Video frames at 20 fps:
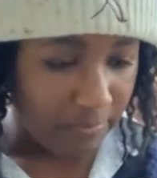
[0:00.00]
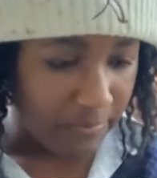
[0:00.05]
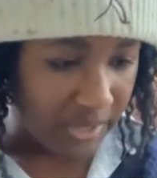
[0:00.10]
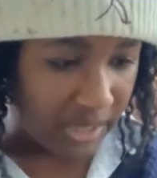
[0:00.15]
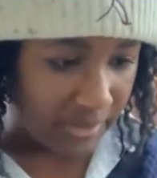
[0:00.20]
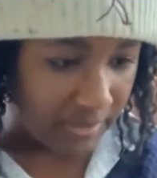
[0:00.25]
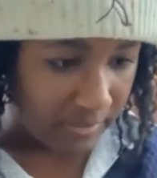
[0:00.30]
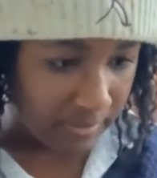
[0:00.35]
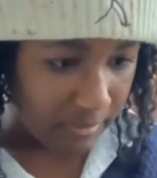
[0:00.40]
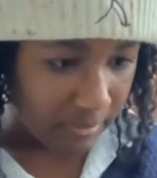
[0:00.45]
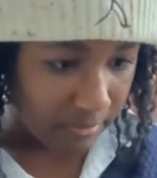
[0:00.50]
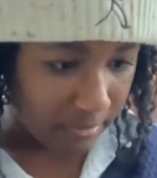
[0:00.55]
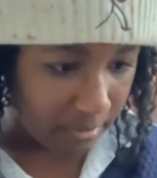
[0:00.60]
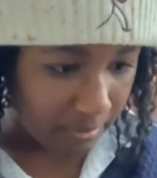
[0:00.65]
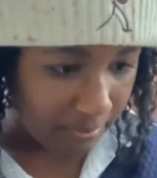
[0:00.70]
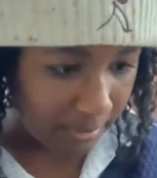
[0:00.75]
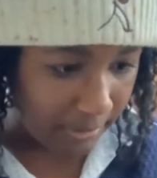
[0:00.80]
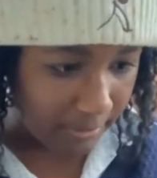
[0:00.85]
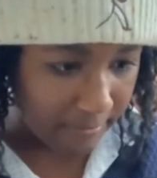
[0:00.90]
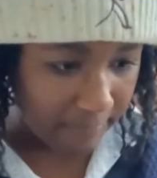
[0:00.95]
It has like this little
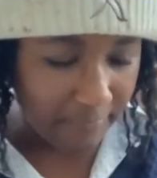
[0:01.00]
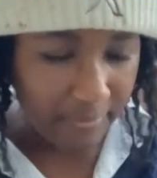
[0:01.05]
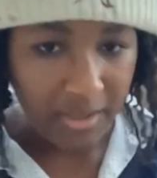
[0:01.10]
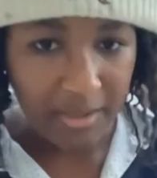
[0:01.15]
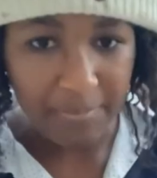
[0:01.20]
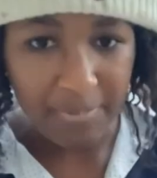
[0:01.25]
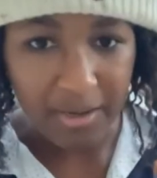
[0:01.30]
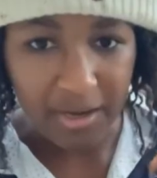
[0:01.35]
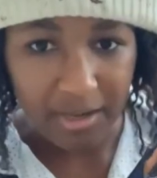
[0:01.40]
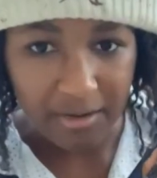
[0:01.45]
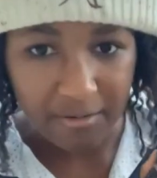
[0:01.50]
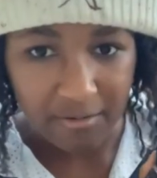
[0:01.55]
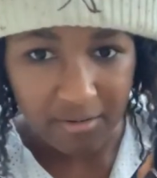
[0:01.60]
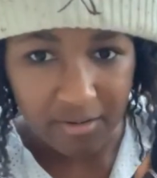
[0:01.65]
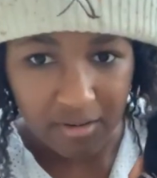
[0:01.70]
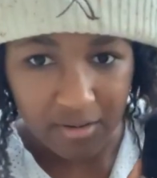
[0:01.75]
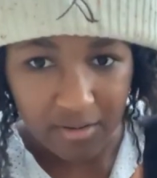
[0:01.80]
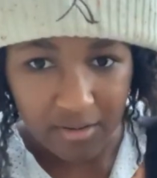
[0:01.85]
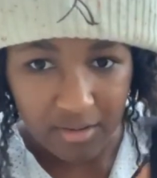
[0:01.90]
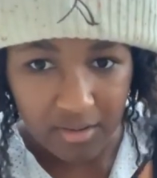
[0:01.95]
butterfly pattern
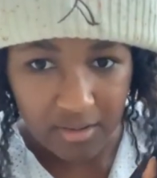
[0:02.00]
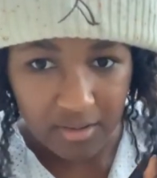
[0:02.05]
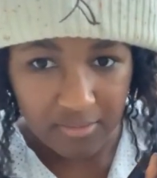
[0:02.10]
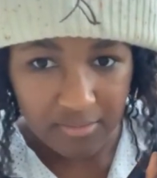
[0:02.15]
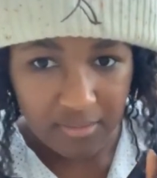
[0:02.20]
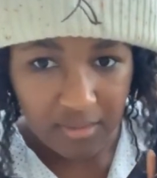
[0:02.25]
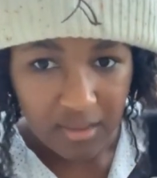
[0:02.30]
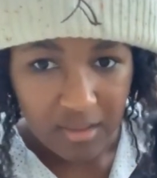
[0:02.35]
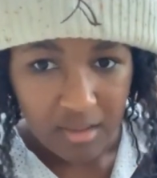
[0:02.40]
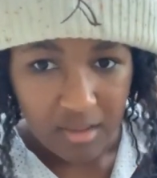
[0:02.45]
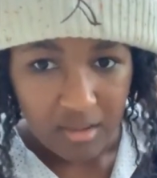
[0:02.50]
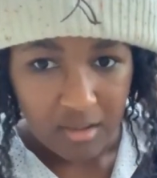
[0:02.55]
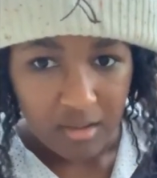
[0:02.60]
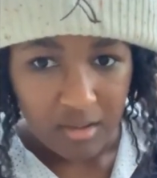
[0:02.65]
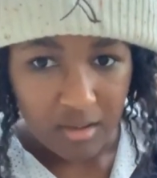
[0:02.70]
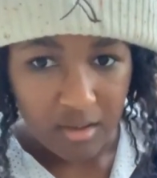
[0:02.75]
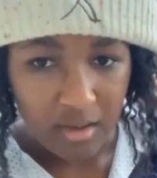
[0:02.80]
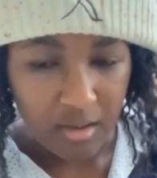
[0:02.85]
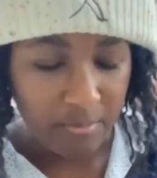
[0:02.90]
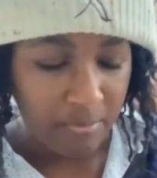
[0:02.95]
on it
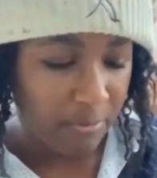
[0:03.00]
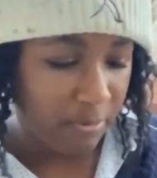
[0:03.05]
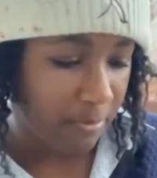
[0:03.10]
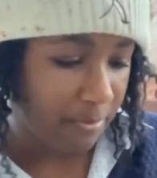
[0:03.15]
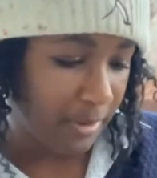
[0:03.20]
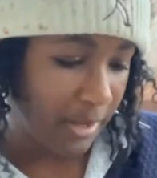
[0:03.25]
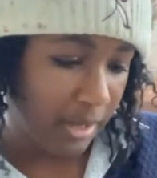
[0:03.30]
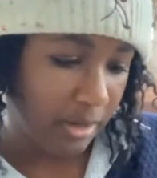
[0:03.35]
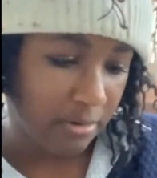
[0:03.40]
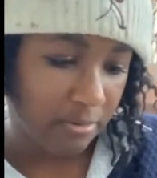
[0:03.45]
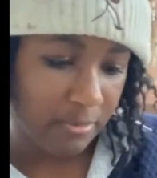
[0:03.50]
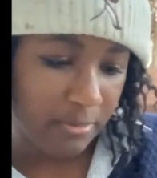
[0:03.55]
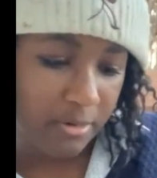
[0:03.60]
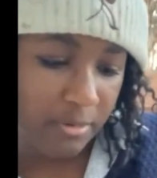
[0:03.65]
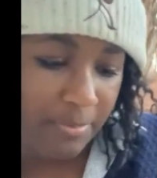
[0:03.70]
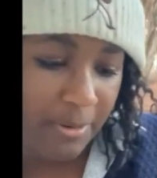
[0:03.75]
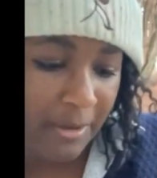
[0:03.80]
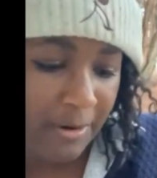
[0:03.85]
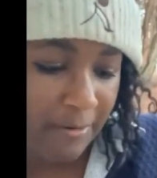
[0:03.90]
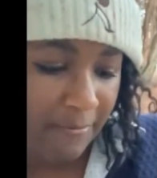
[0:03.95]
um, or pattern, little
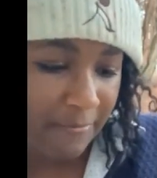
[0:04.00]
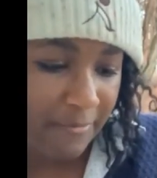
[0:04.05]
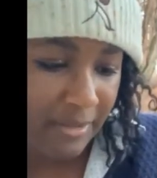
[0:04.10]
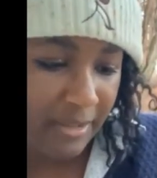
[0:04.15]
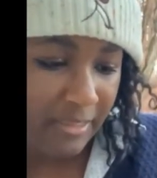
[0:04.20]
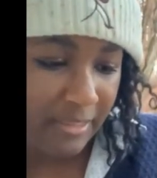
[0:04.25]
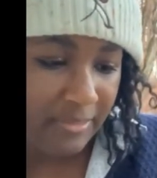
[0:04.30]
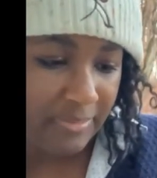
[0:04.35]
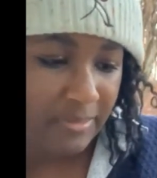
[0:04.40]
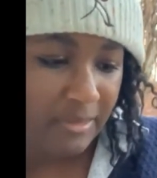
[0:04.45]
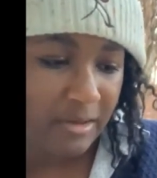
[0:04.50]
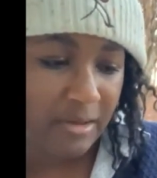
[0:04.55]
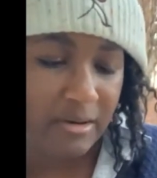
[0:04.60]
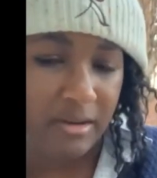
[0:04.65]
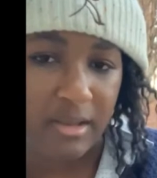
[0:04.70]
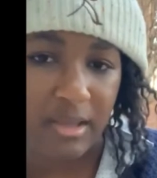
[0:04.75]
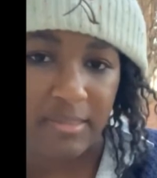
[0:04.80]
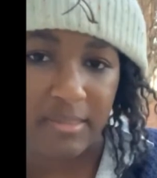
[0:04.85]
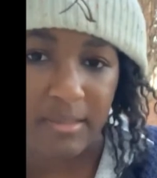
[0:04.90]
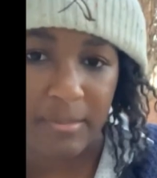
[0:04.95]
butterfly like thing on it. it
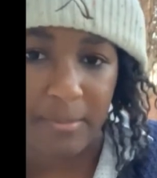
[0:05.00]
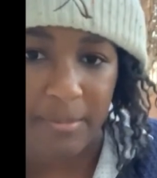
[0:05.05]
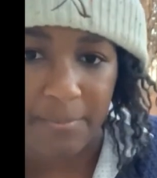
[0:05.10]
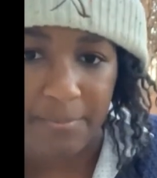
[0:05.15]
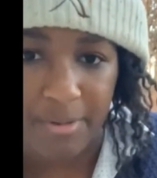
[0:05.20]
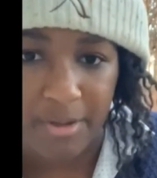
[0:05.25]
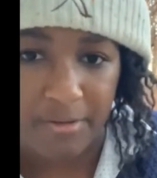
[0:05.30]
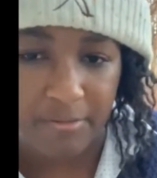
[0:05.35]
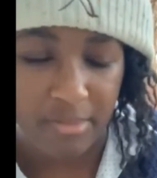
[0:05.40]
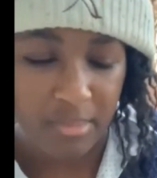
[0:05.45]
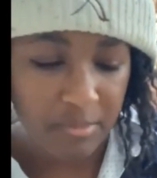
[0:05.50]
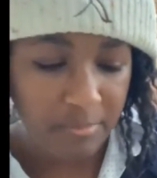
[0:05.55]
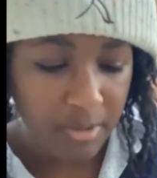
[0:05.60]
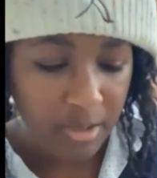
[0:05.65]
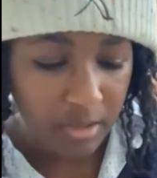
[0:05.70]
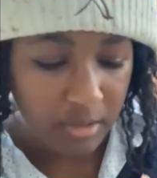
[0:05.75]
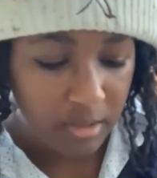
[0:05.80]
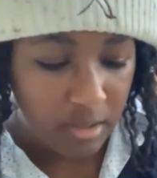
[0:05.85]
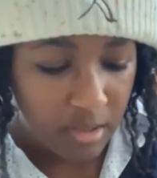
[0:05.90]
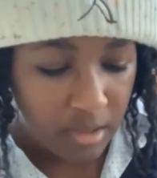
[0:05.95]
has like little bows in the
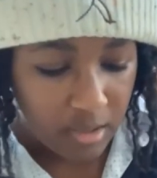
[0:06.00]
back.